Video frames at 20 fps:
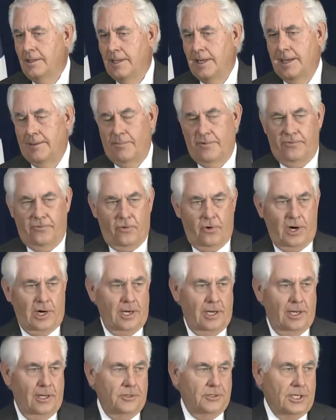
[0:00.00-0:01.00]
Now, before I
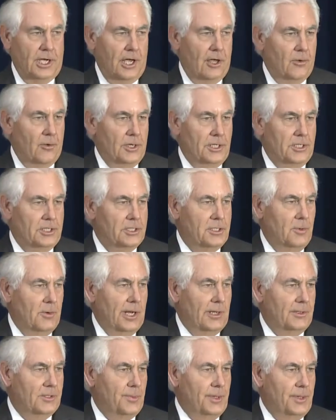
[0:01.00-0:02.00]
close, I always,
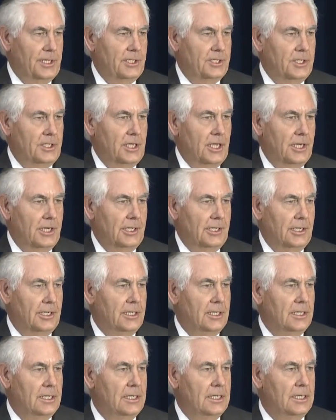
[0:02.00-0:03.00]
when I speak to young
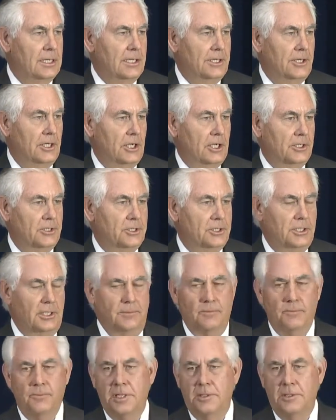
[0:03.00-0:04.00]
adults
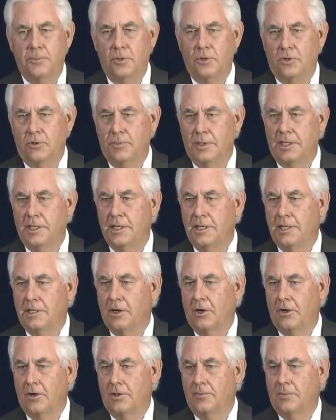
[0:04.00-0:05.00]
and people who are beginning
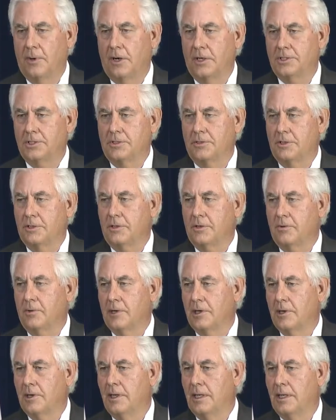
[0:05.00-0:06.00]
early parts of their
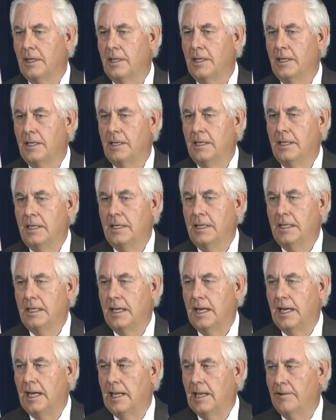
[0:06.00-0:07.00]
career,
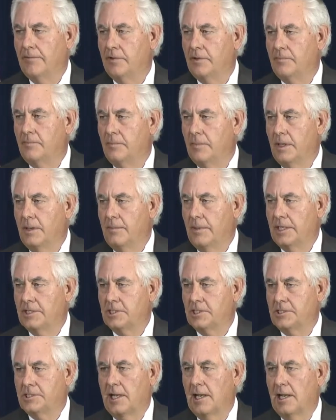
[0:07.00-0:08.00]
I have a
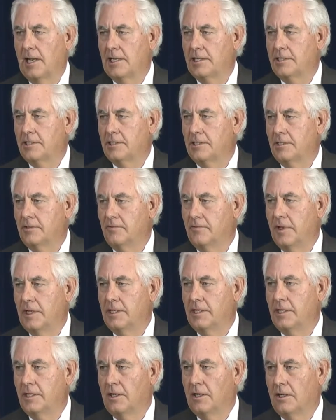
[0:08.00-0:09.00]
message I like to
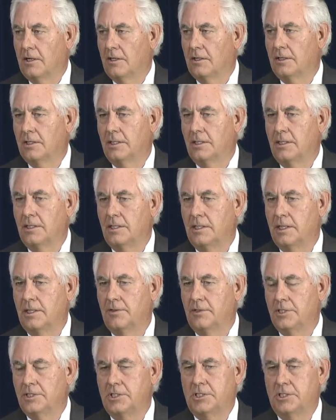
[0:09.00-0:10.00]
convey to all,
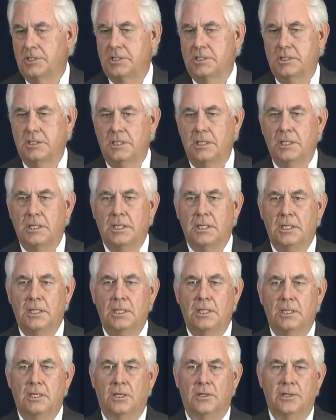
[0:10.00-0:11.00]
and this is
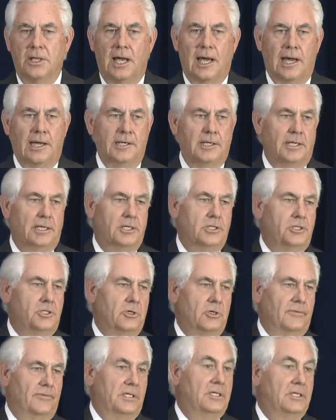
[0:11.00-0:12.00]
on the
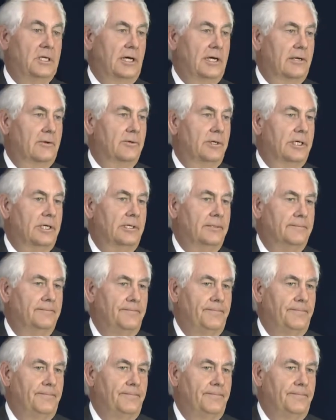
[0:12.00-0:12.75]
issue of integrity.